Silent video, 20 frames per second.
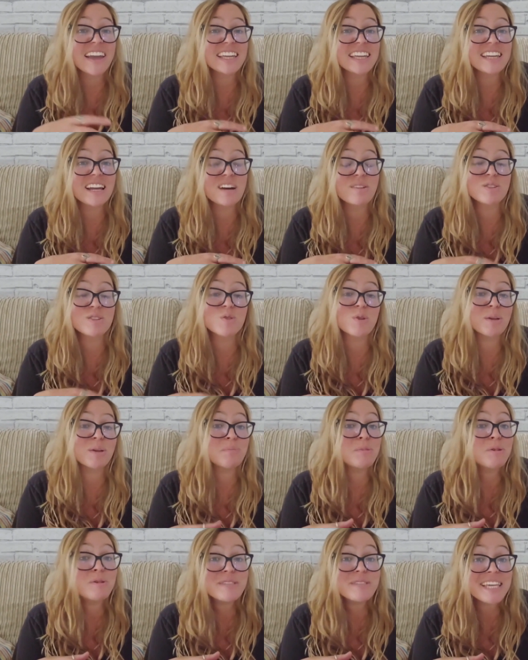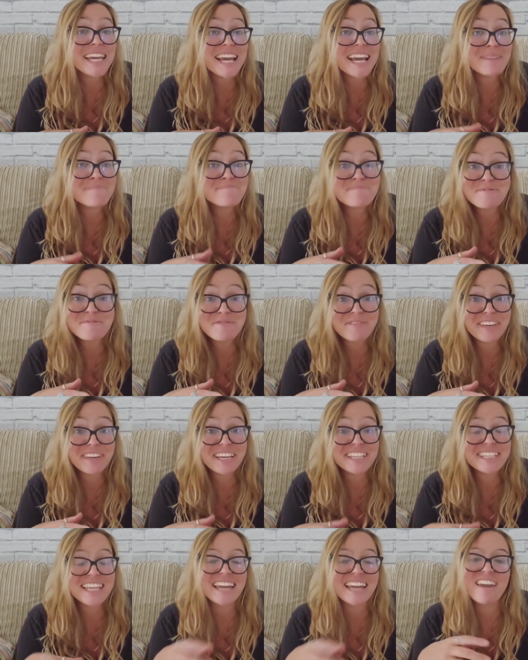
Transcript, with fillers: I can now enjoy music, movies,